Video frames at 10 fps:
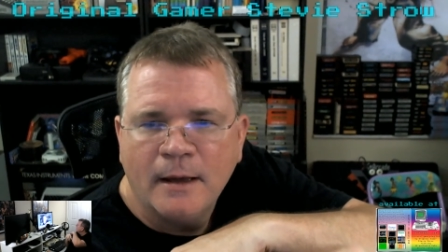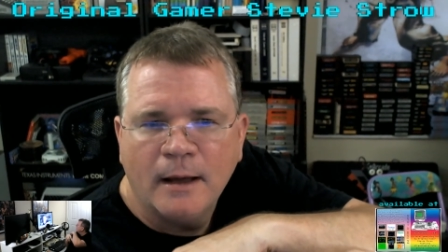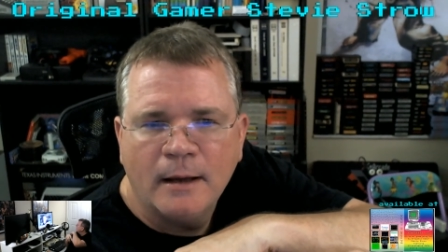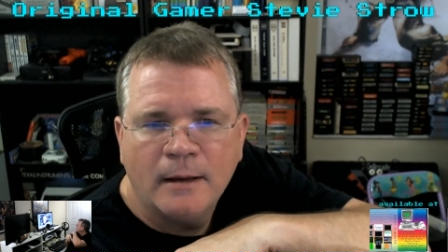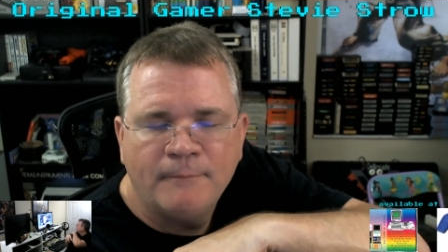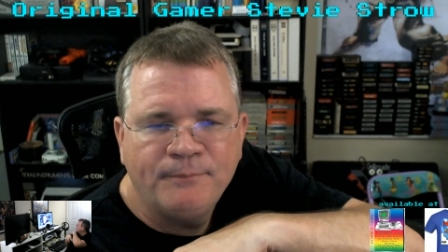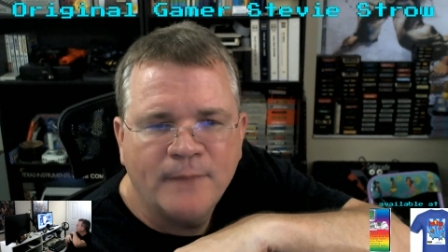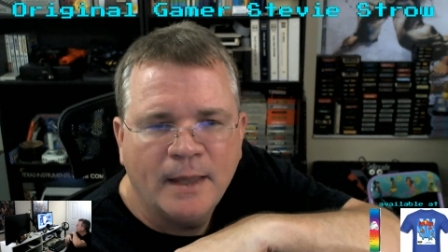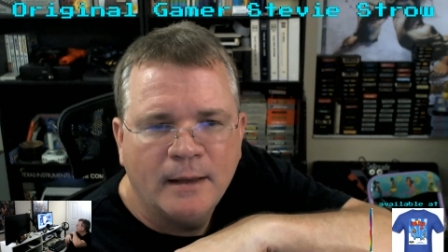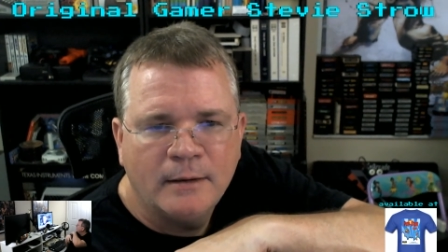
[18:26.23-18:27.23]

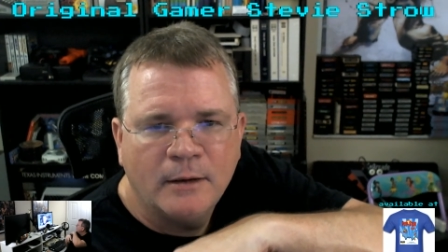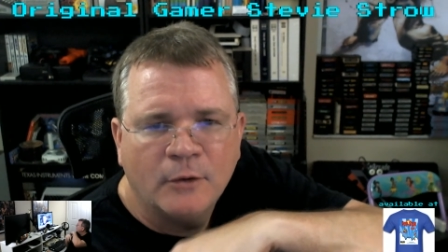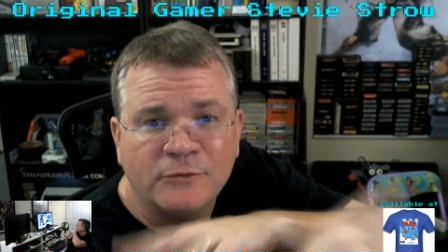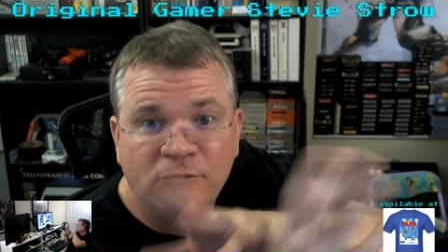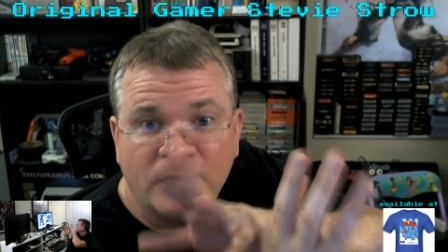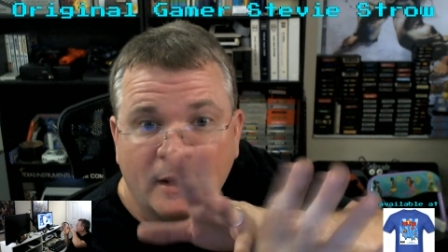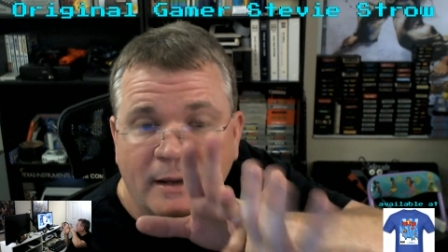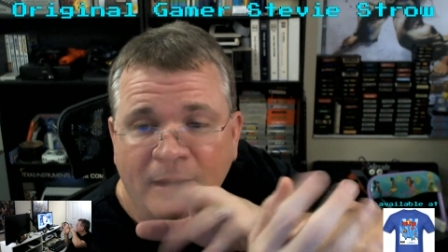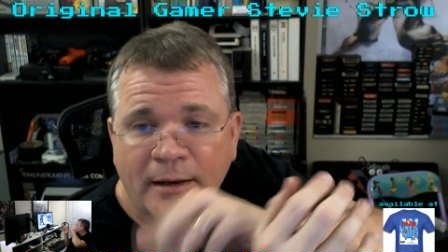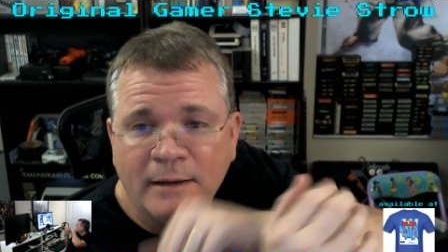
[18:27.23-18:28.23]
or
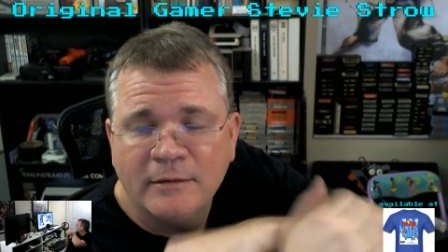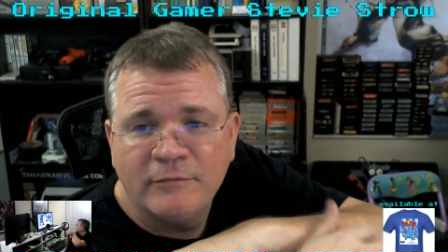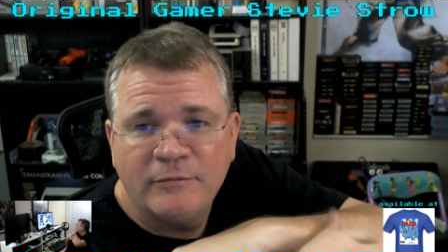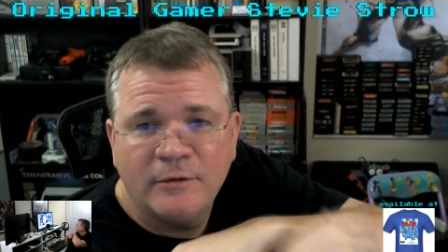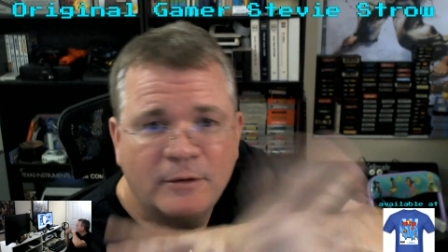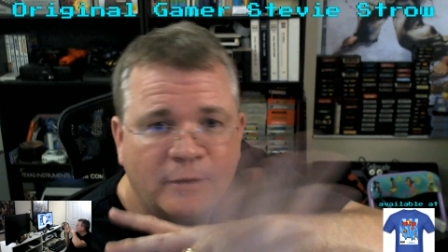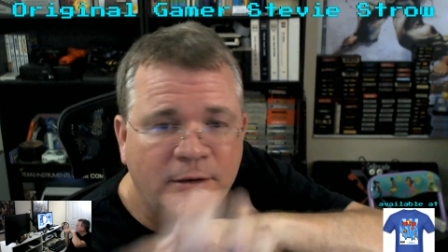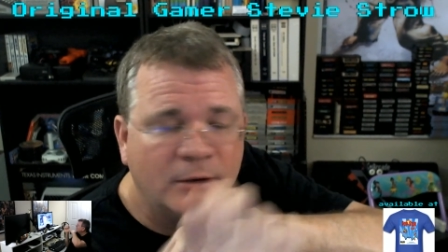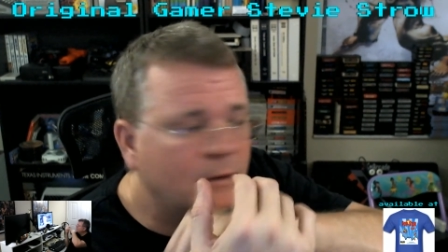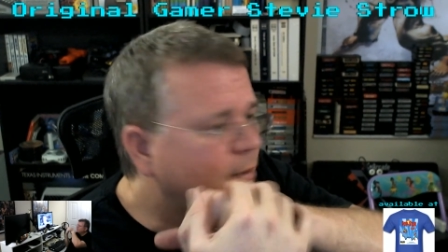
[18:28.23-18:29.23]
Z80 if you're in
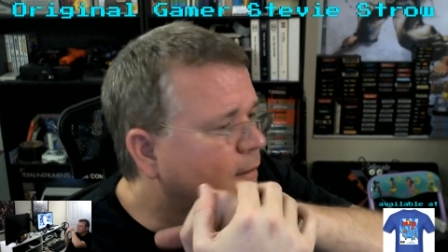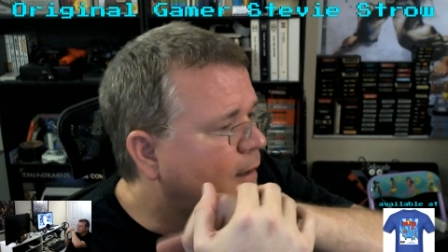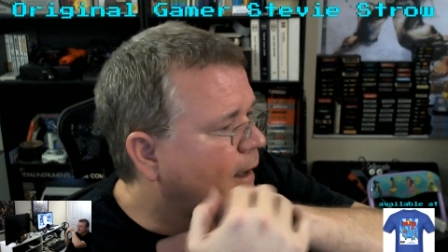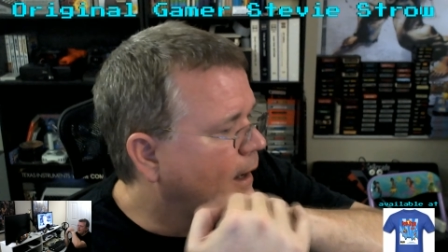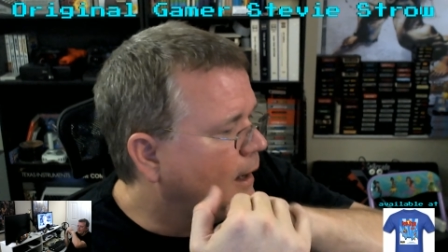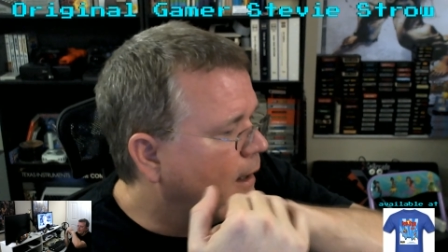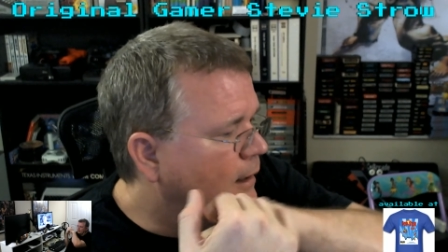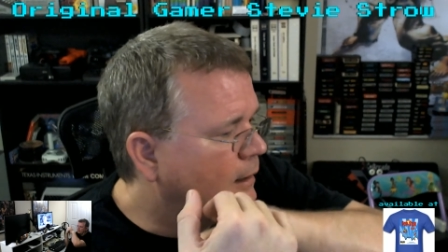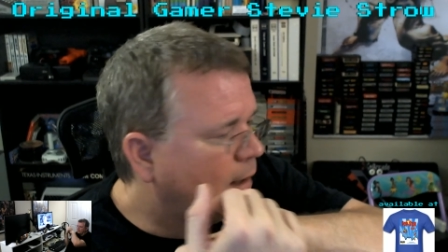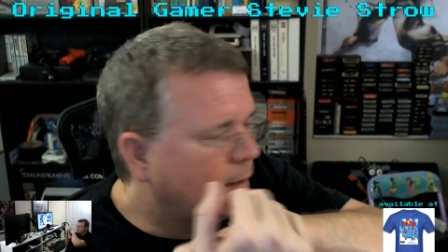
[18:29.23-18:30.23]
Europe,
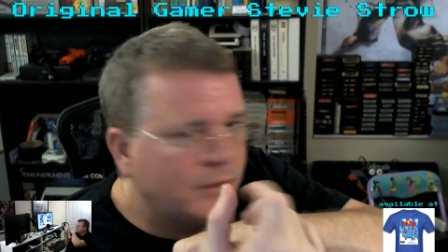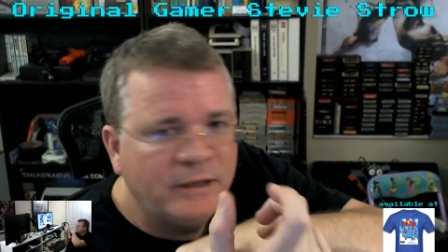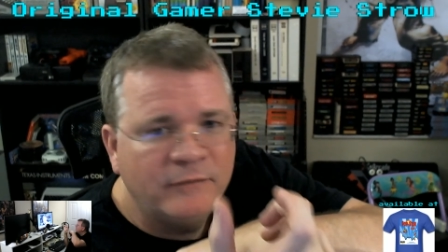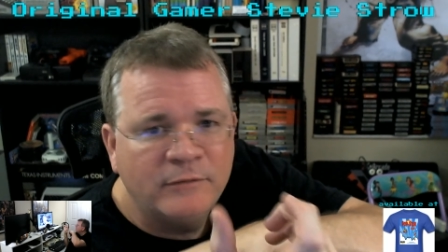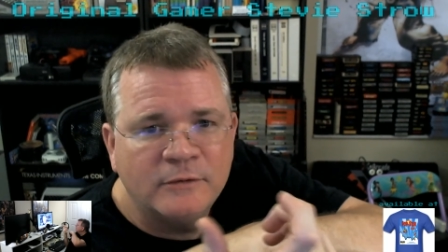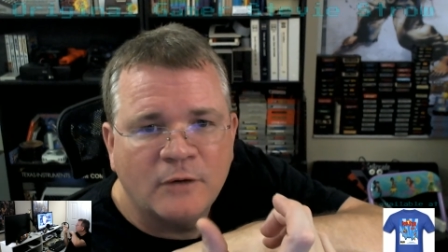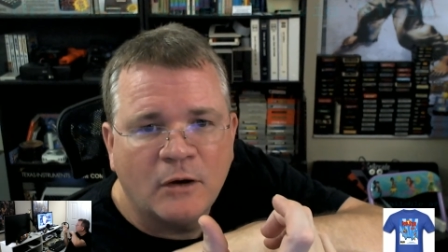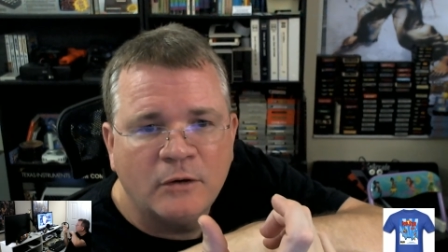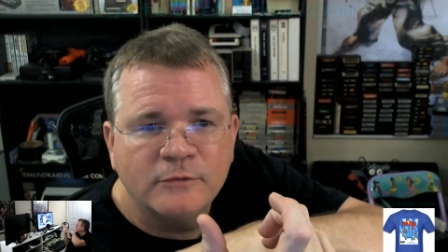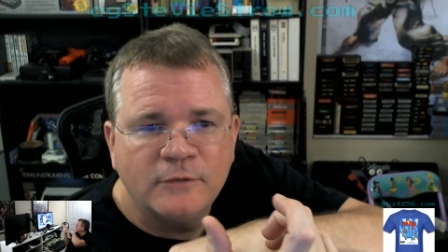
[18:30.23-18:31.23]
and I believe it is
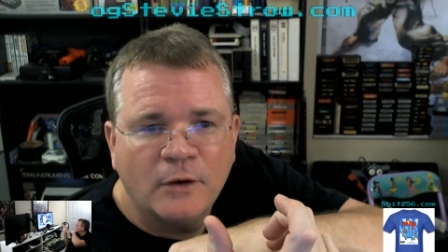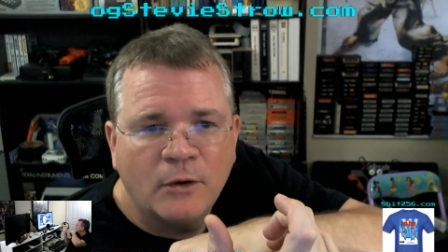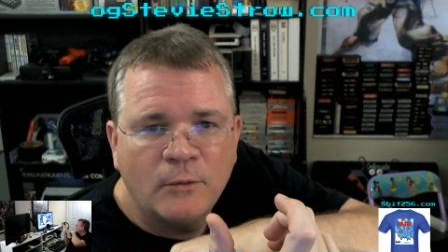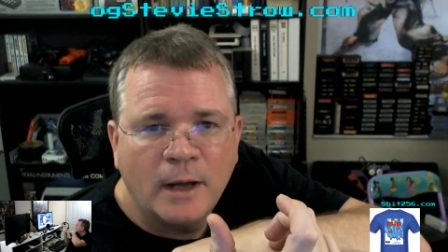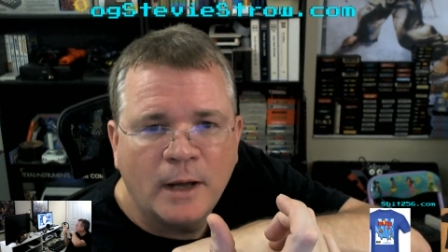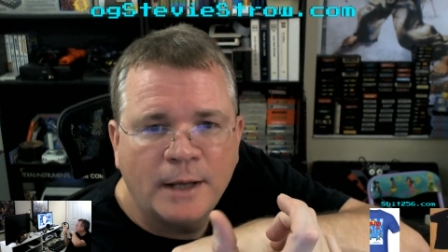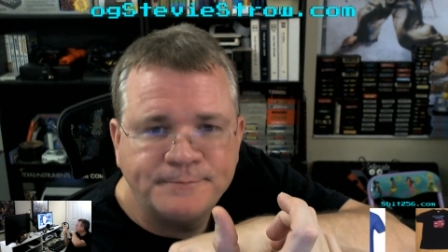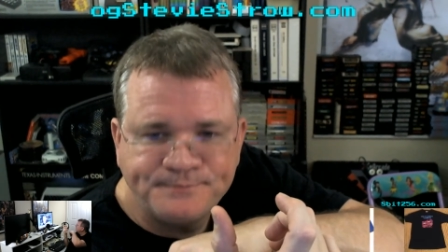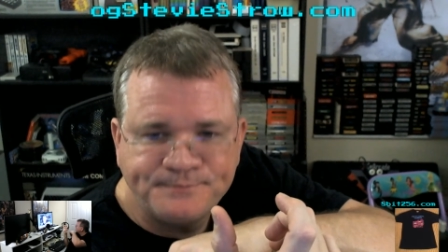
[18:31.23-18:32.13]
also